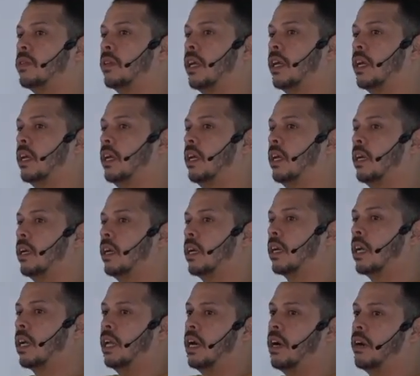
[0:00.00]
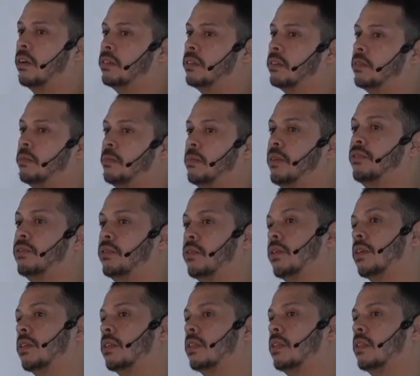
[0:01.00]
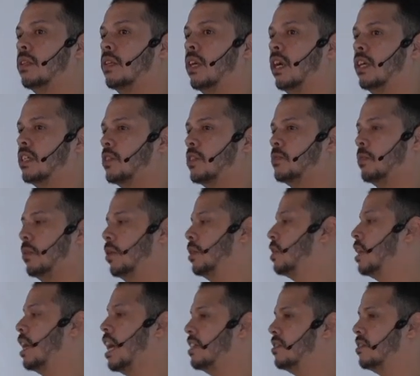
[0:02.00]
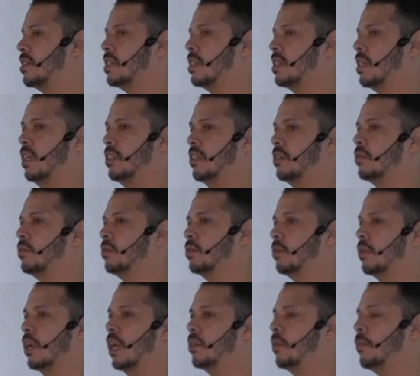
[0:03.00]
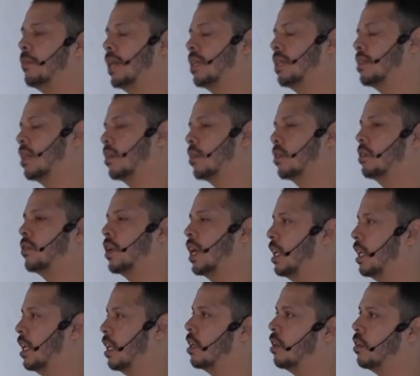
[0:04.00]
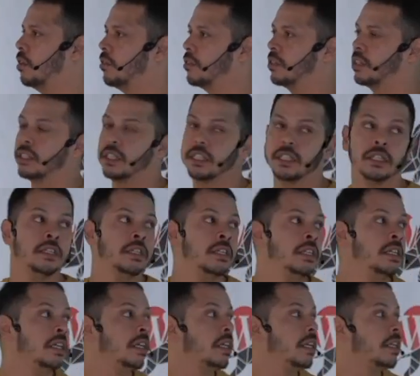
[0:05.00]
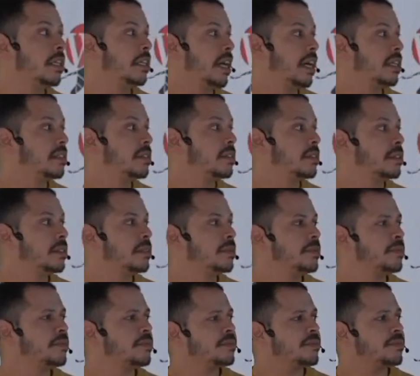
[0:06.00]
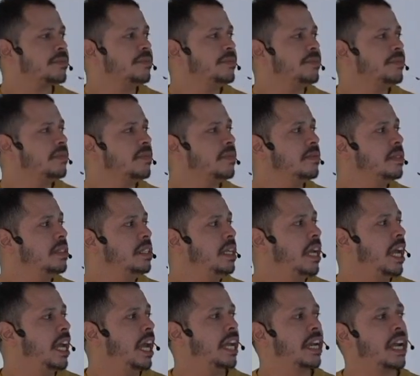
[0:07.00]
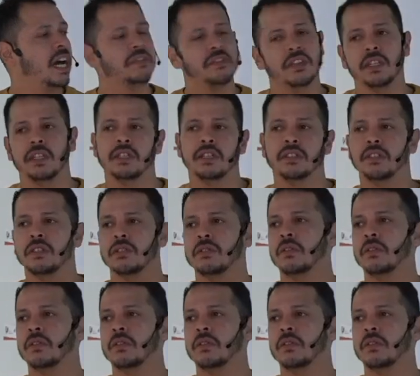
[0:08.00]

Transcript: on the cloud before. I just point the address. I don't make the training over the editor. And after that, I just